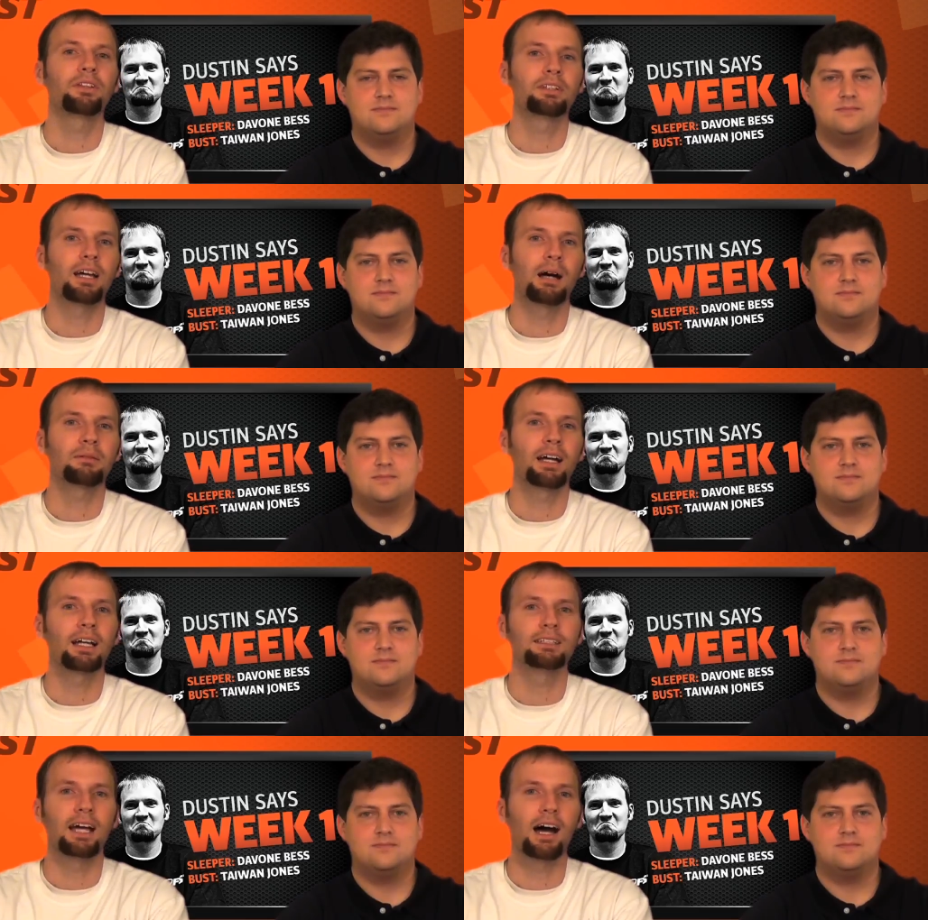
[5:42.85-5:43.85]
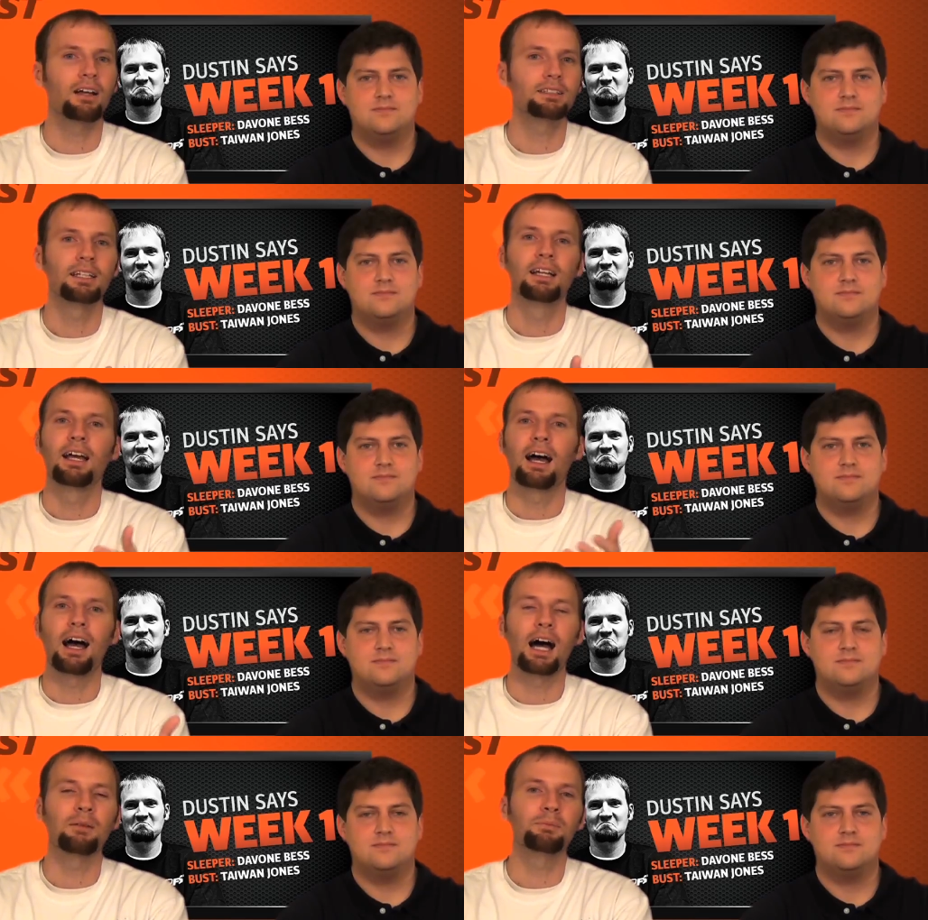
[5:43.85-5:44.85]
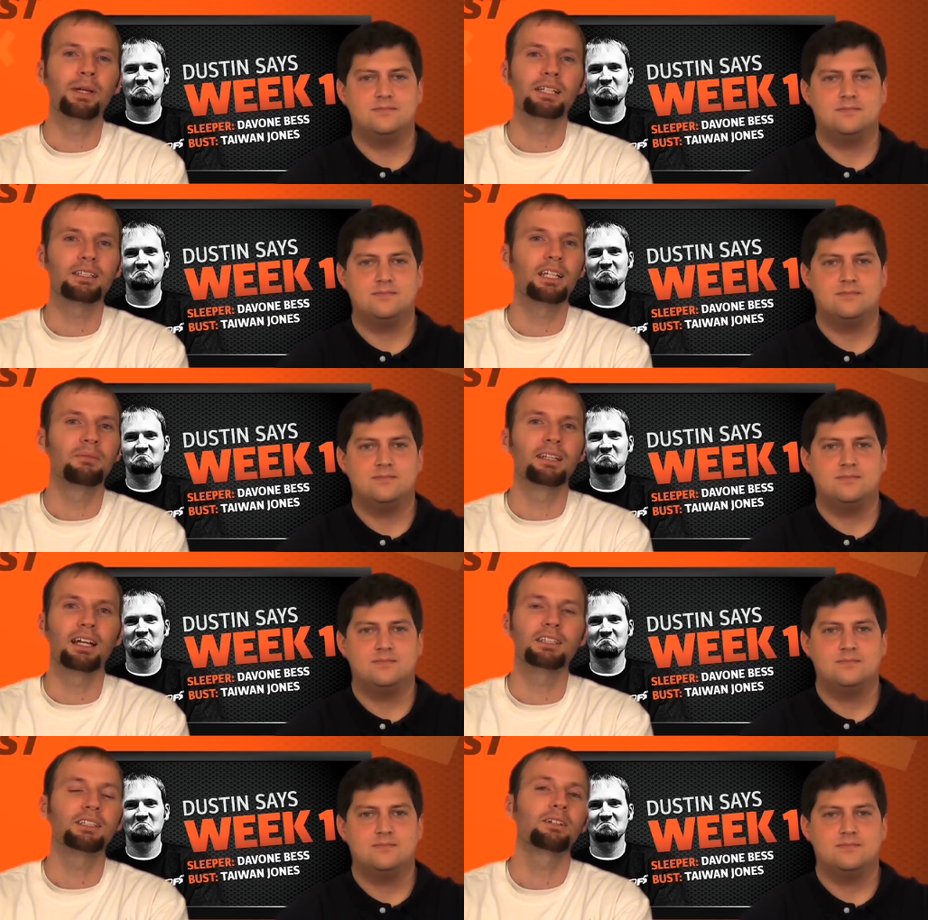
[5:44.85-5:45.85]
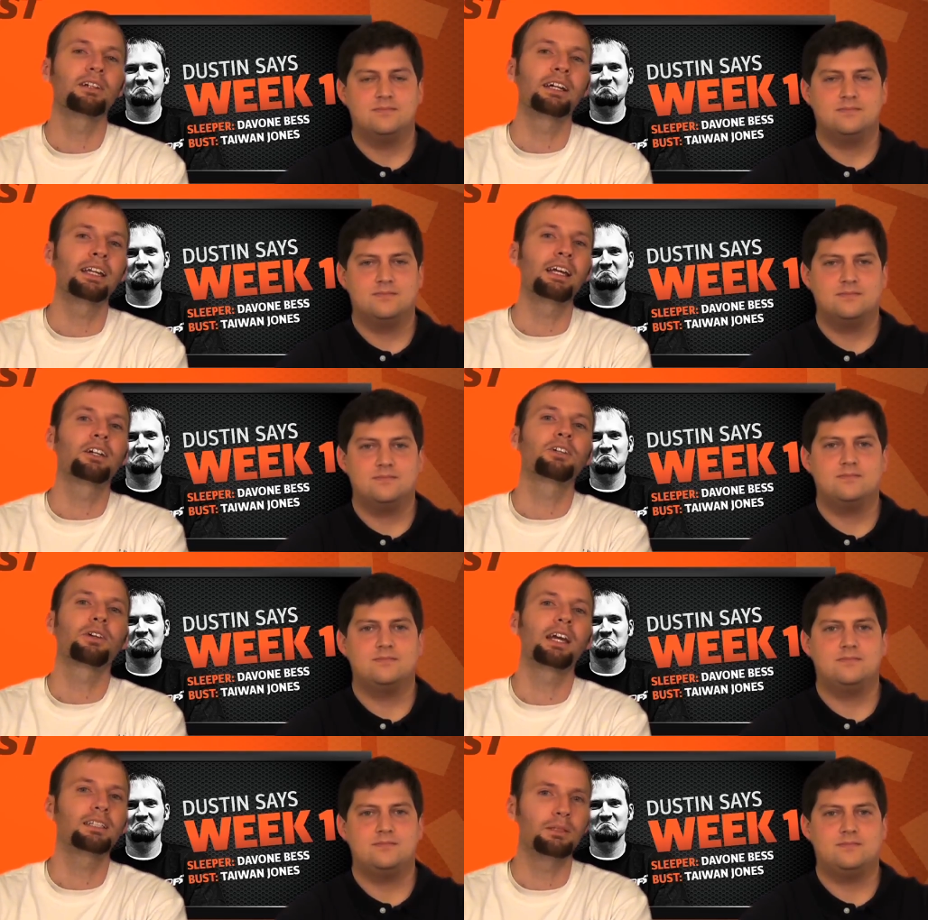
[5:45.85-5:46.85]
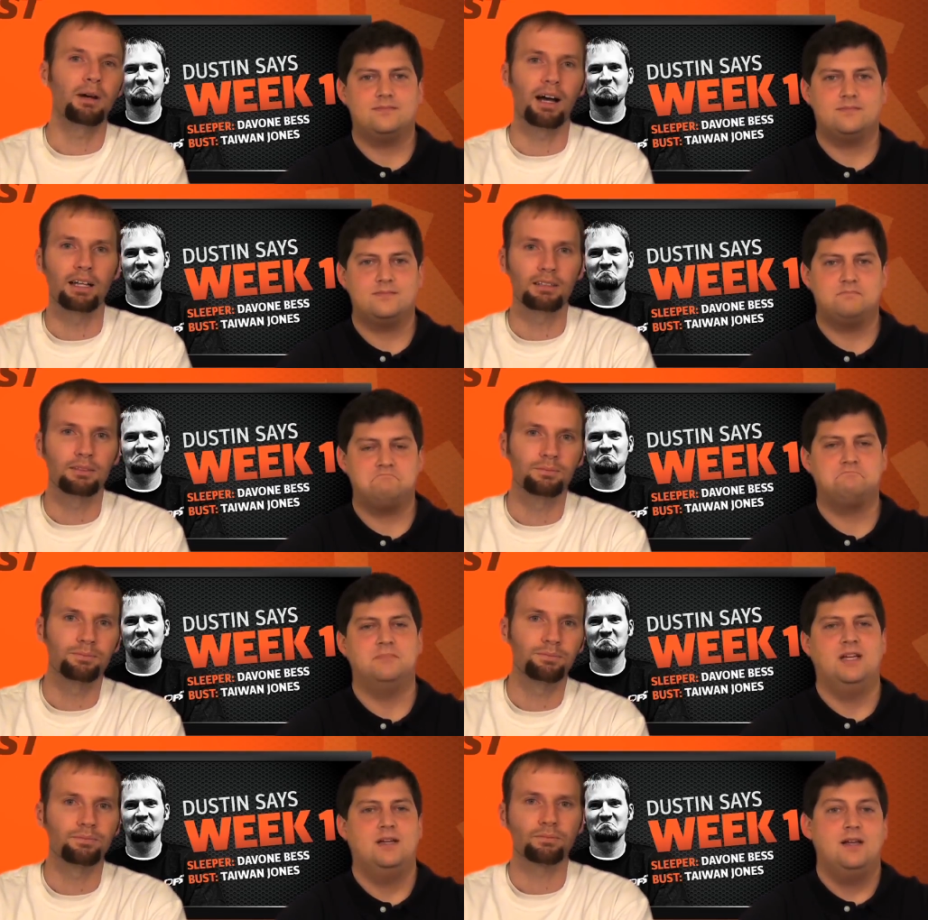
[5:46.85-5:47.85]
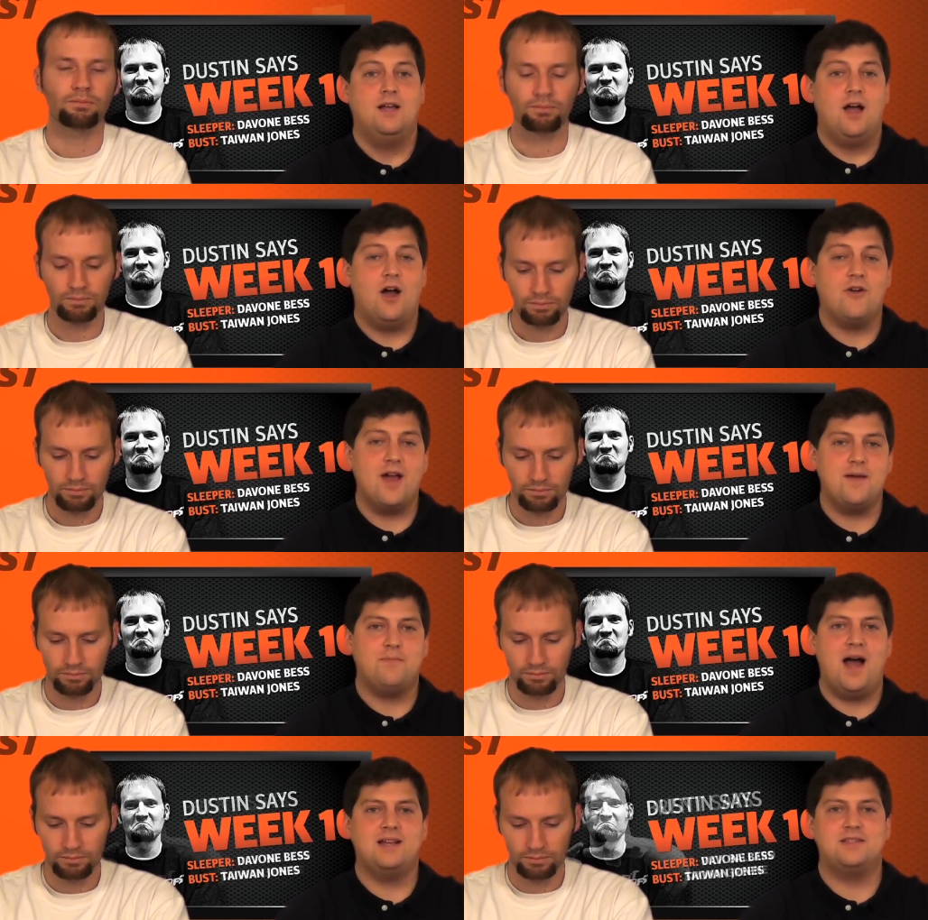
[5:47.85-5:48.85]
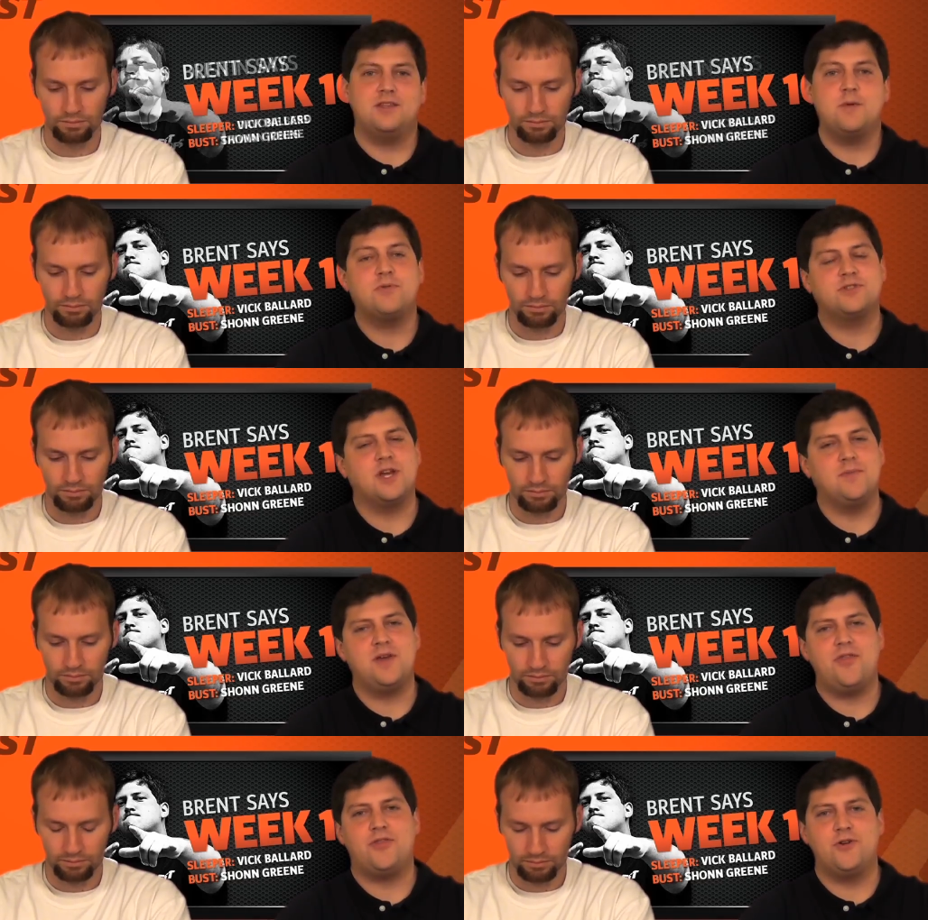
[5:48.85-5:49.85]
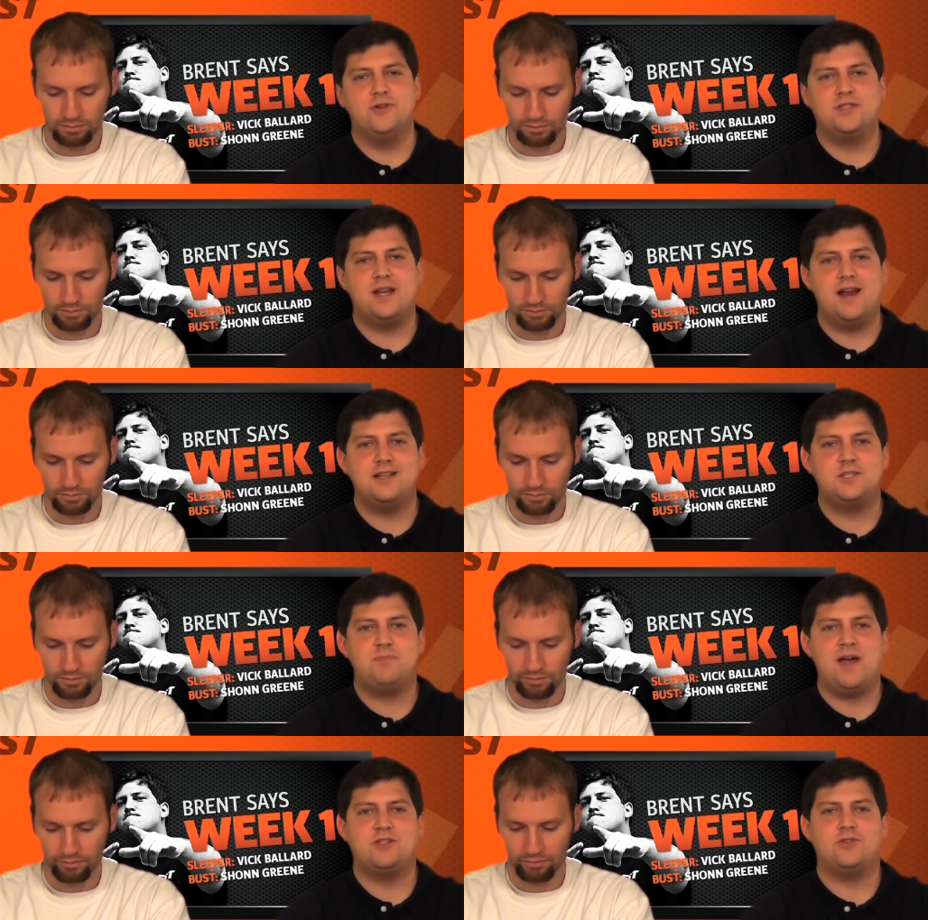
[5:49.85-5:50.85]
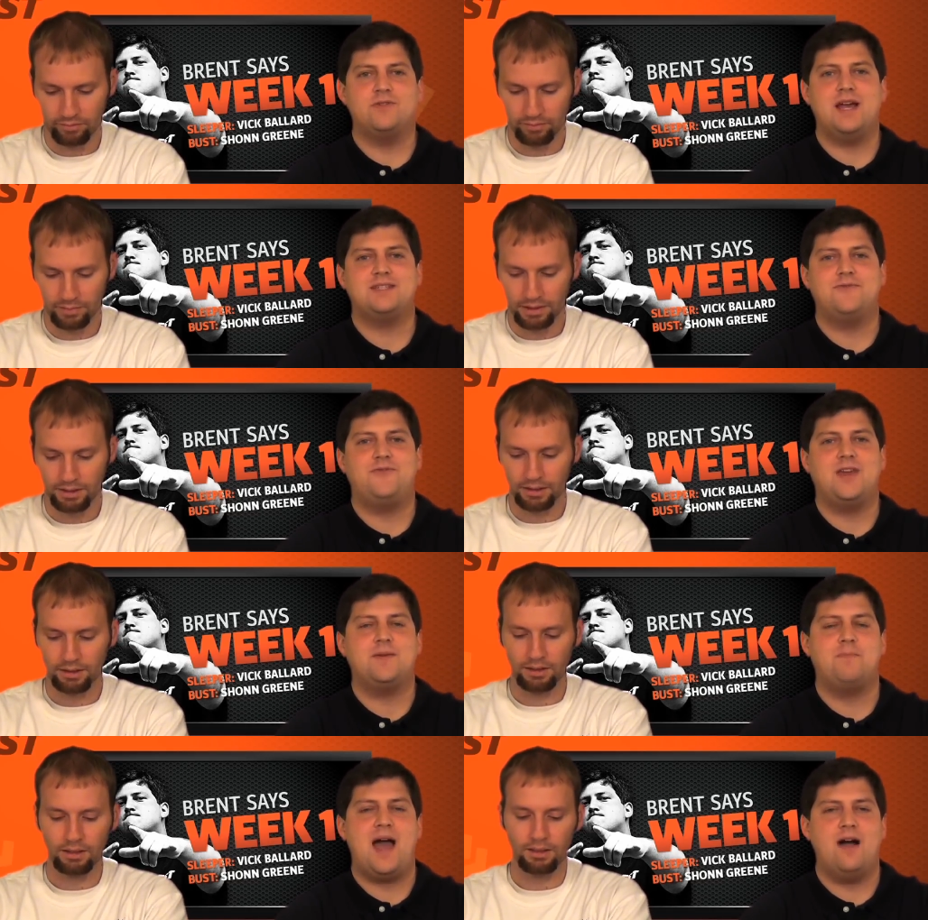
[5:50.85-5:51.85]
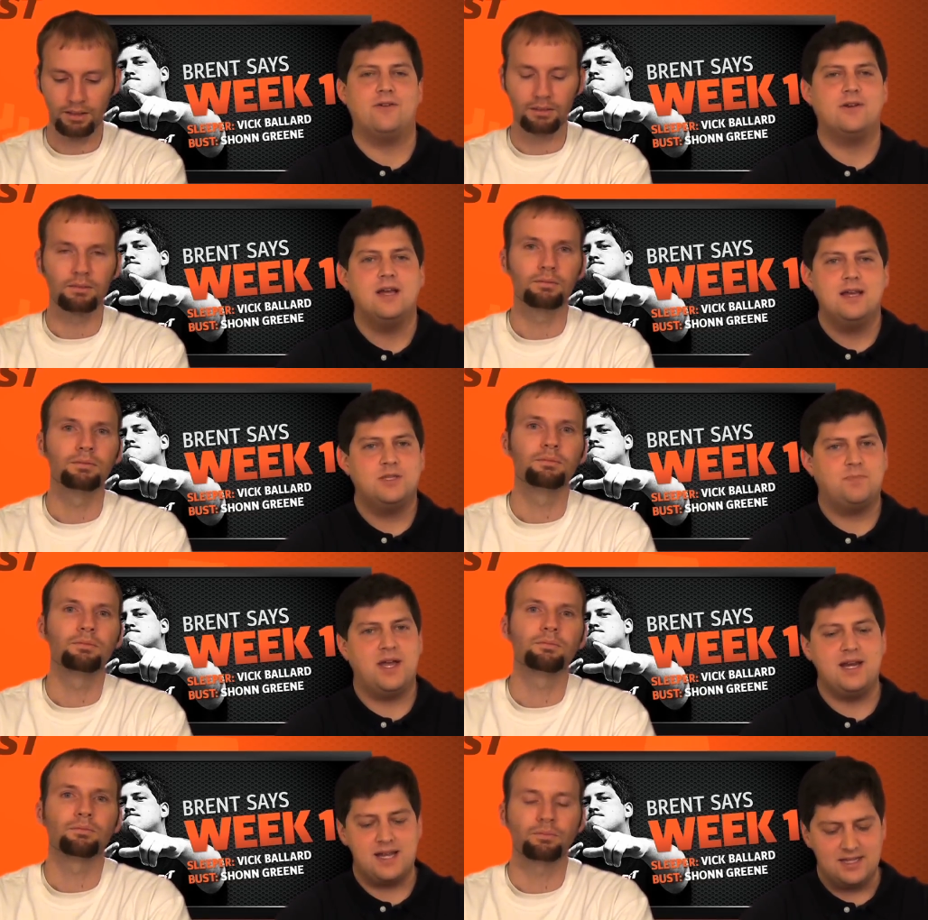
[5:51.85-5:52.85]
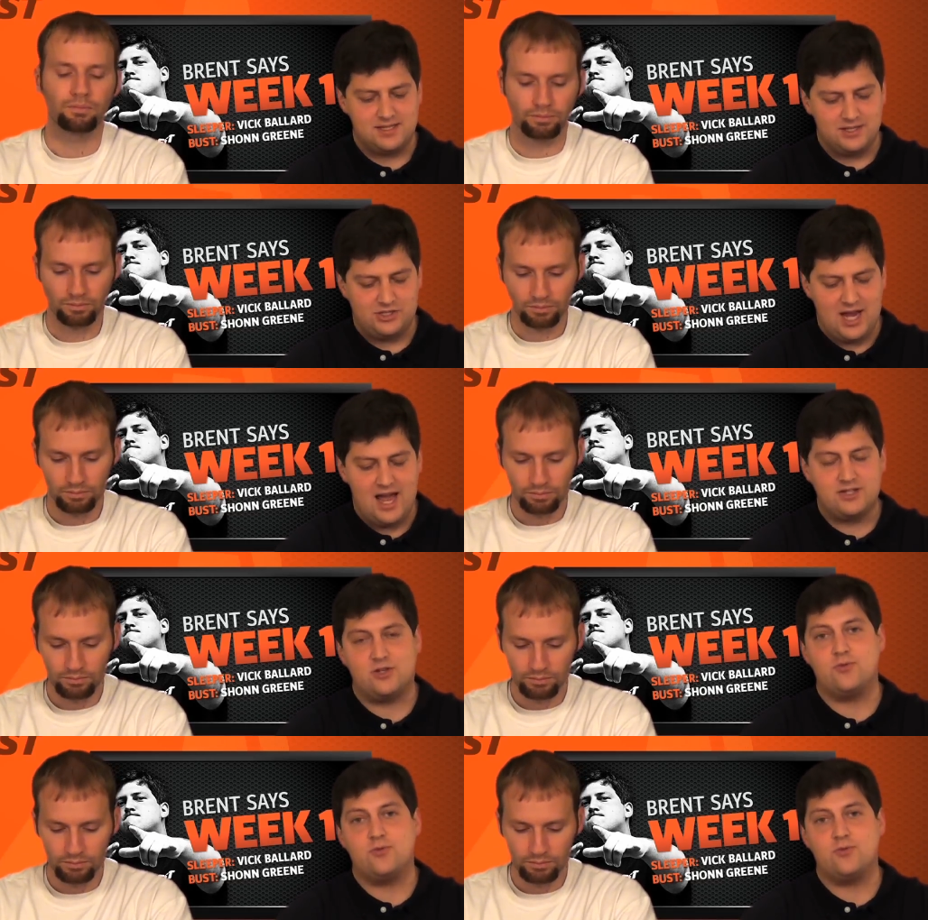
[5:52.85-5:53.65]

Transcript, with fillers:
Speaker 1: their top guys out. I'm benching them unless you are in a crazy bind.
Speaker 2: All right, my sleeper is going to be a Thursday night special, and that's Vick Ballard. He's playing against the Jags